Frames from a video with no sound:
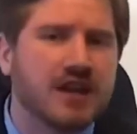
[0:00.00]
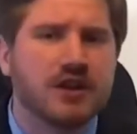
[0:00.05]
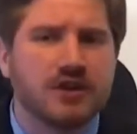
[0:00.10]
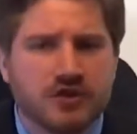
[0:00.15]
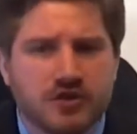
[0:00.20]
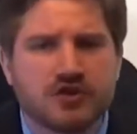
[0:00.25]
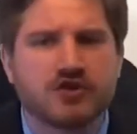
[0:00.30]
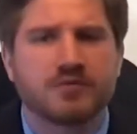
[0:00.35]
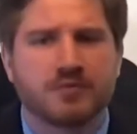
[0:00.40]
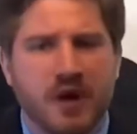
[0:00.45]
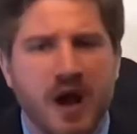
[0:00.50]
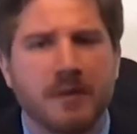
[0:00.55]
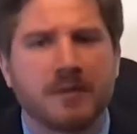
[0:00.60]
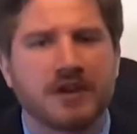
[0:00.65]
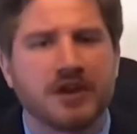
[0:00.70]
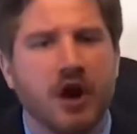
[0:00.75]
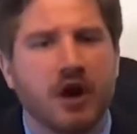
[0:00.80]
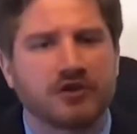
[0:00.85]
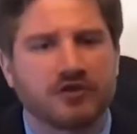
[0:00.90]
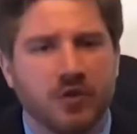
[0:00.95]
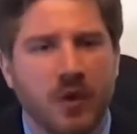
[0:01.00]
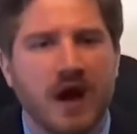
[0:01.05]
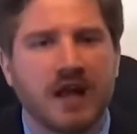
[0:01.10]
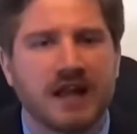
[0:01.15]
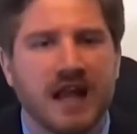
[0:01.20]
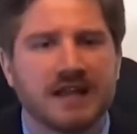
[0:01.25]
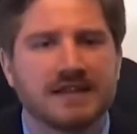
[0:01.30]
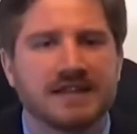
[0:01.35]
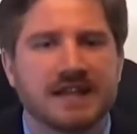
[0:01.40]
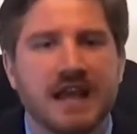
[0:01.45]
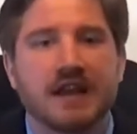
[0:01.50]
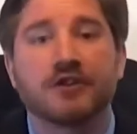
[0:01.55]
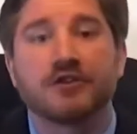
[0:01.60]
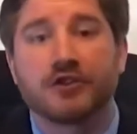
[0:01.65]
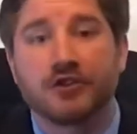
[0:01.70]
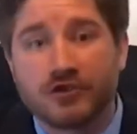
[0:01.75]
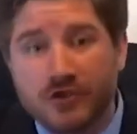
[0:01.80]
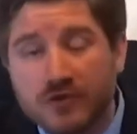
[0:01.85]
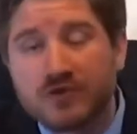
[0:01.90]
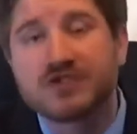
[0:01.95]
and you should probably call Twilight to get her
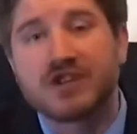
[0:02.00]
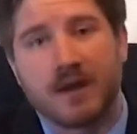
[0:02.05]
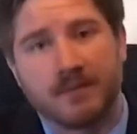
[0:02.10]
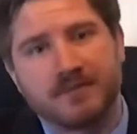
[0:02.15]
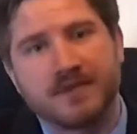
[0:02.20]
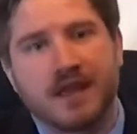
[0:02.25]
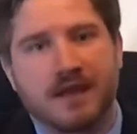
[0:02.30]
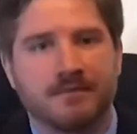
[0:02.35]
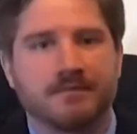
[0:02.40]
to do something.